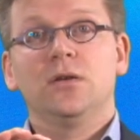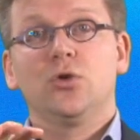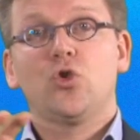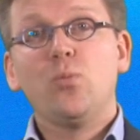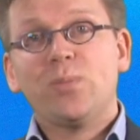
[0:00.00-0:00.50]

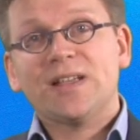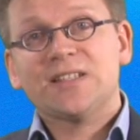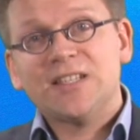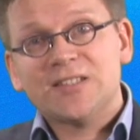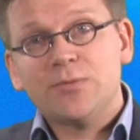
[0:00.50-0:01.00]
Complex
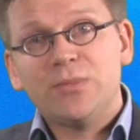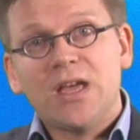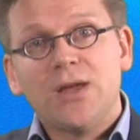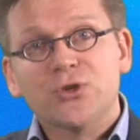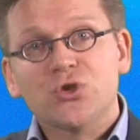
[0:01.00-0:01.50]
system
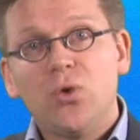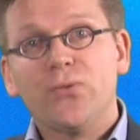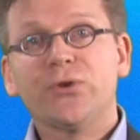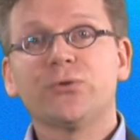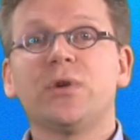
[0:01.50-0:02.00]
behaviors
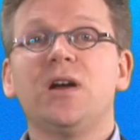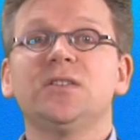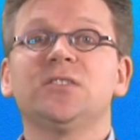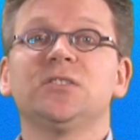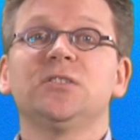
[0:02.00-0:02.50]
often
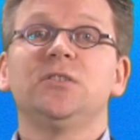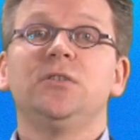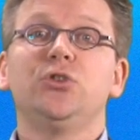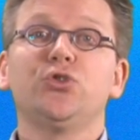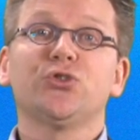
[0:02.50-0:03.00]
arise
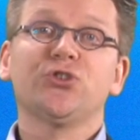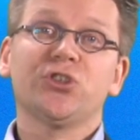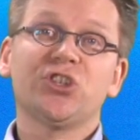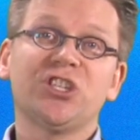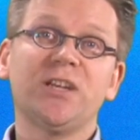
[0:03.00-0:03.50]
due to such
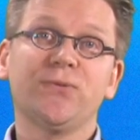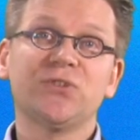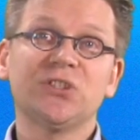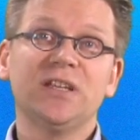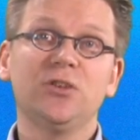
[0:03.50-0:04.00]

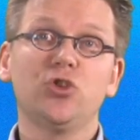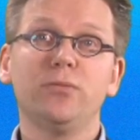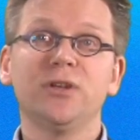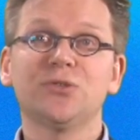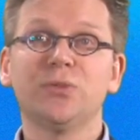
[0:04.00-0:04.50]
shifts in
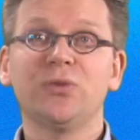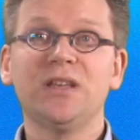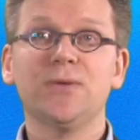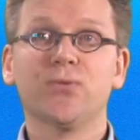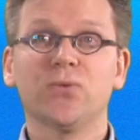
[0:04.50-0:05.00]
dominance between
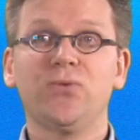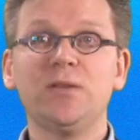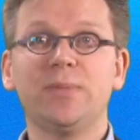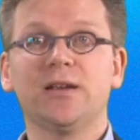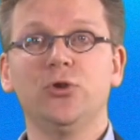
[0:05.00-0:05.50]
different
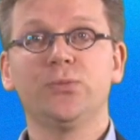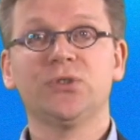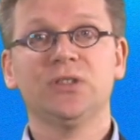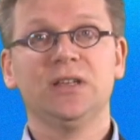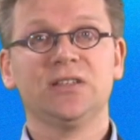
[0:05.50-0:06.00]
feedback
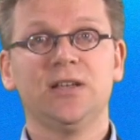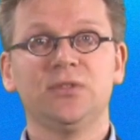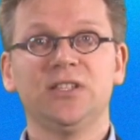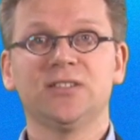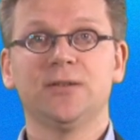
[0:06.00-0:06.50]
loops in the same
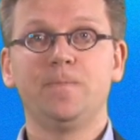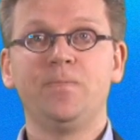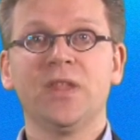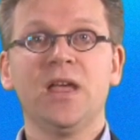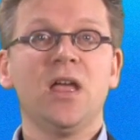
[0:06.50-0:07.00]
system.
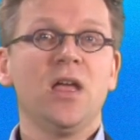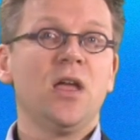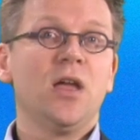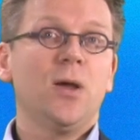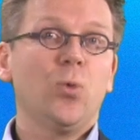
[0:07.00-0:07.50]

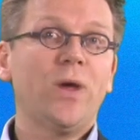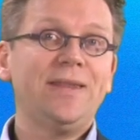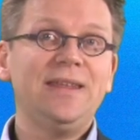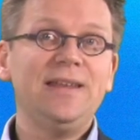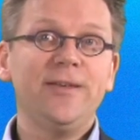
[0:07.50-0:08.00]

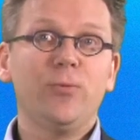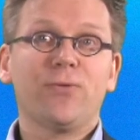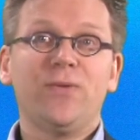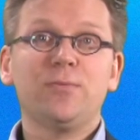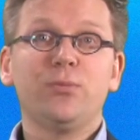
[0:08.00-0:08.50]
When dealing with
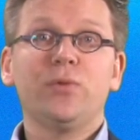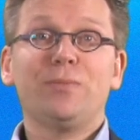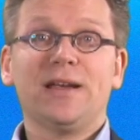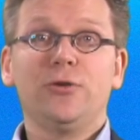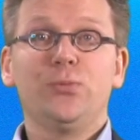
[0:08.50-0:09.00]

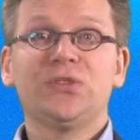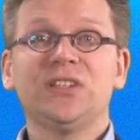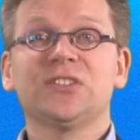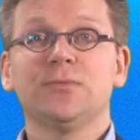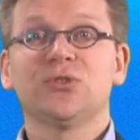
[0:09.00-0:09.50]
feedback loop
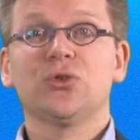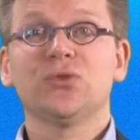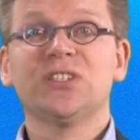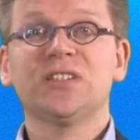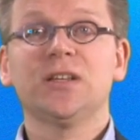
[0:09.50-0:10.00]
systems
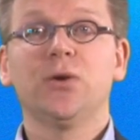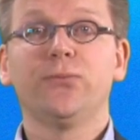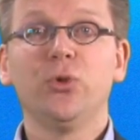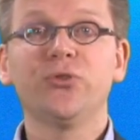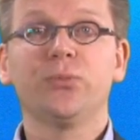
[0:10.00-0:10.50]
consisting of
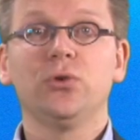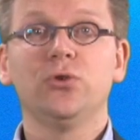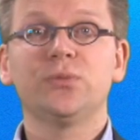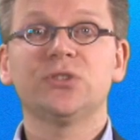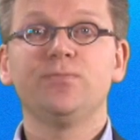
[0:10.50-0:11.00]
multiple
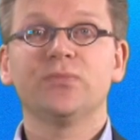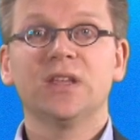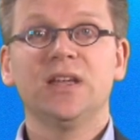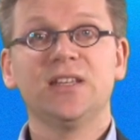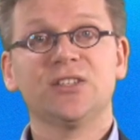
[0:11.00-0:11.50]
loops,
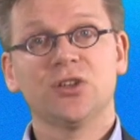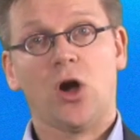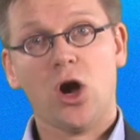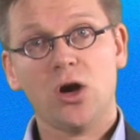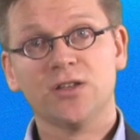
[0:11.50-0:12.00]
it is
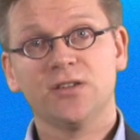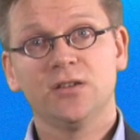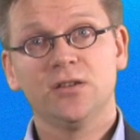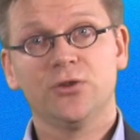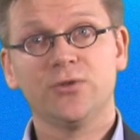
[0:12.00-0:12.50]
hard
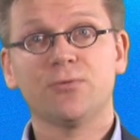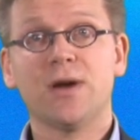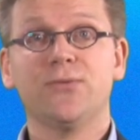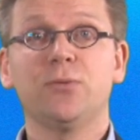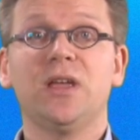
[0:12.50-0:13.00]
to
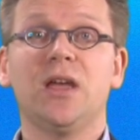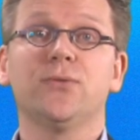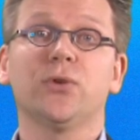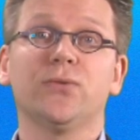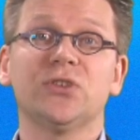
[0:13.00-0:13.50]
derive the
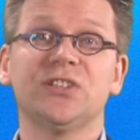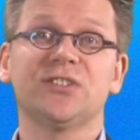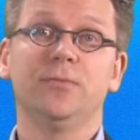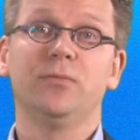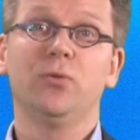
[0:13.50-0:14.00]
behavior of the
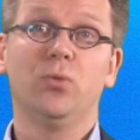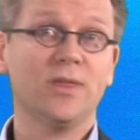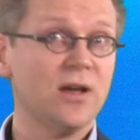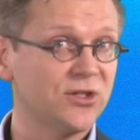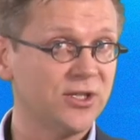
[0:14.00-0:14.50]
system
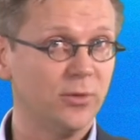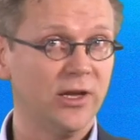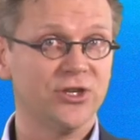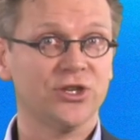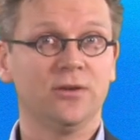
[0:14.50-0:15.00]
without
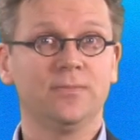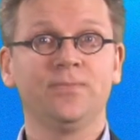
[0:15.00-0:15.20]
simulation.